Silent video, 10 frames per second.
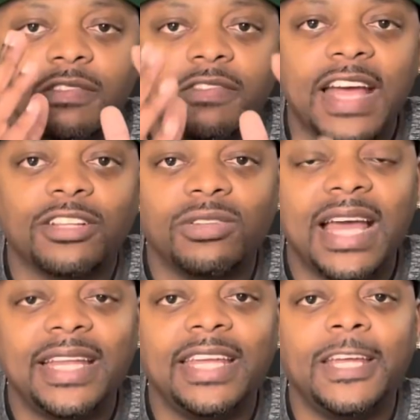Factor
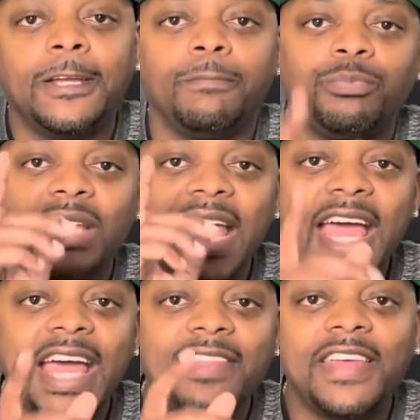that in,
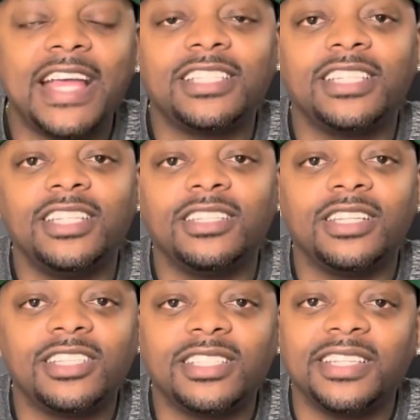add that to your
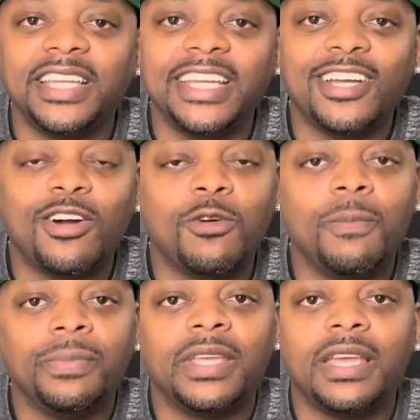list of lingo,
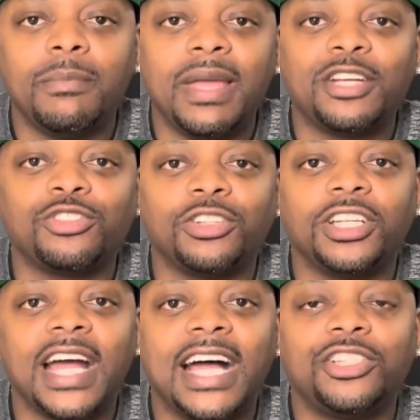and make sure you
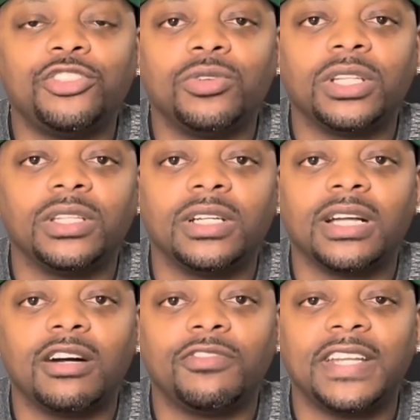guys, you wanna look
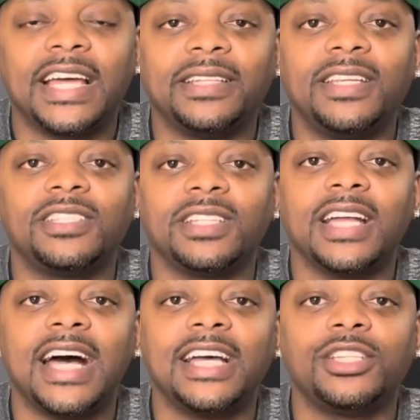out for that. Listen,
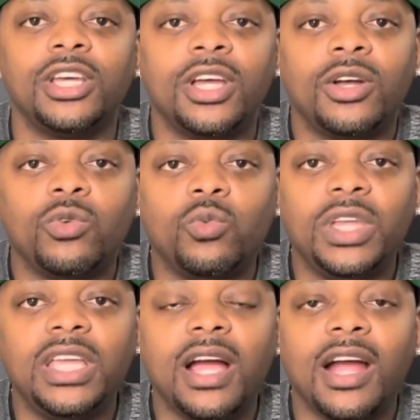guys,
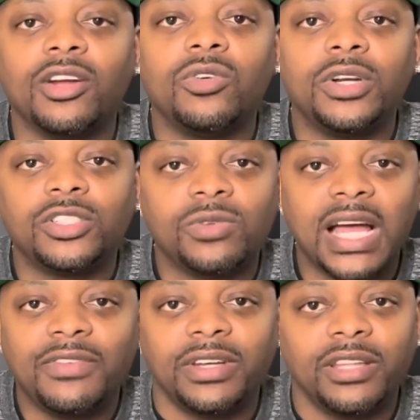we are going to
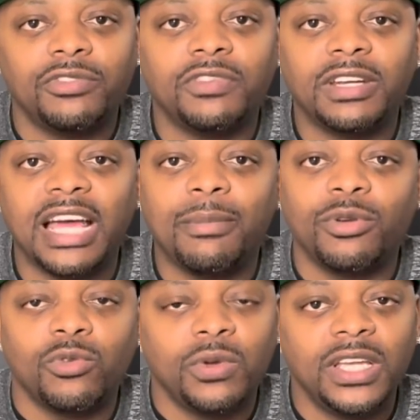have another
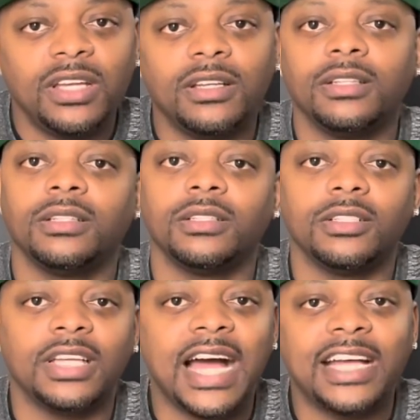phenomenal week.
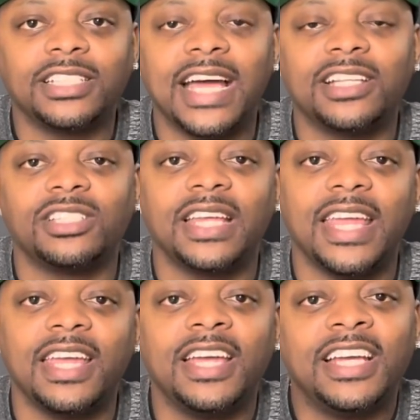You guys gotta
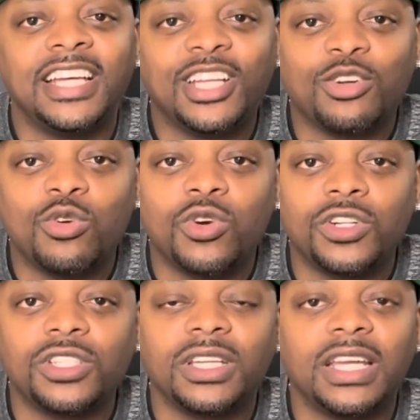stay the
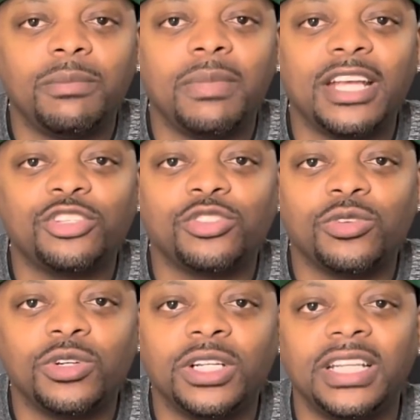course and make
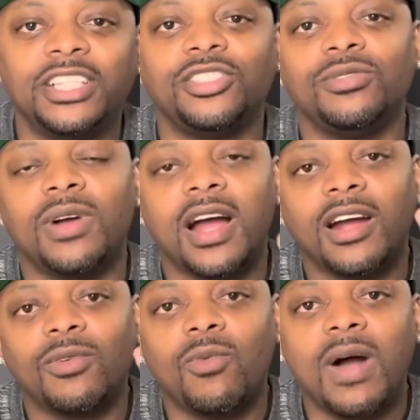sure that you
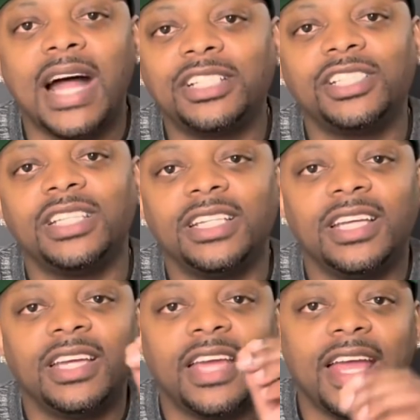are watching
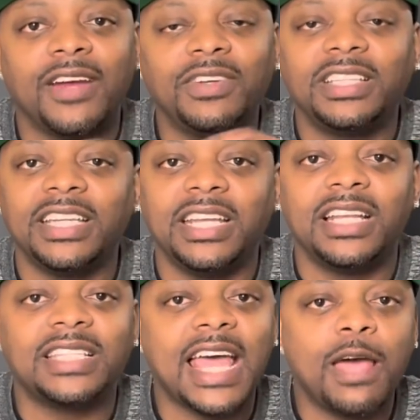everything
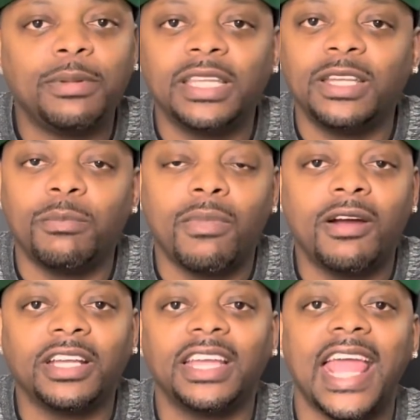that's happening in the
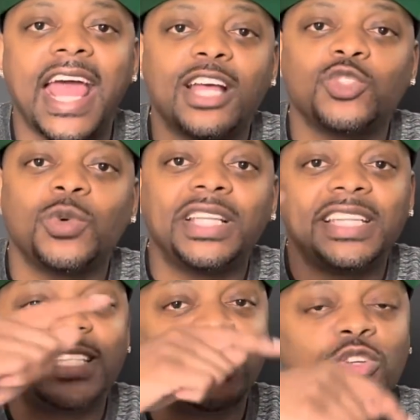market, as well
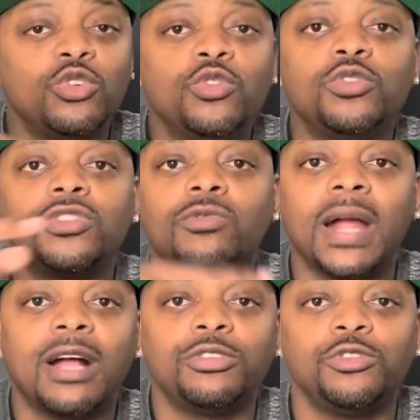as the news
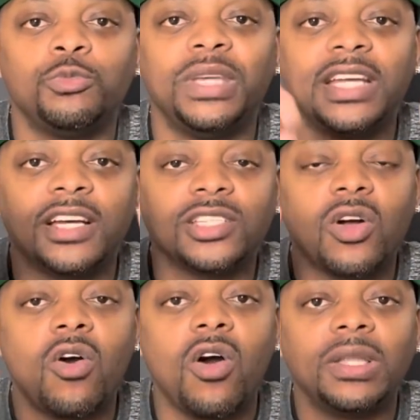around you, because
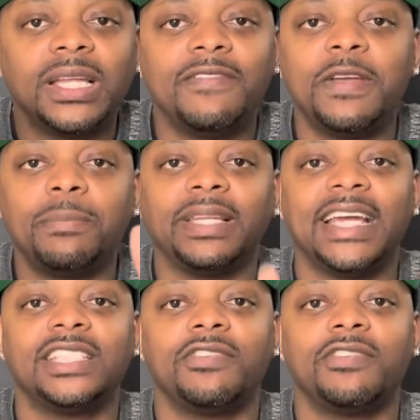all of it plays a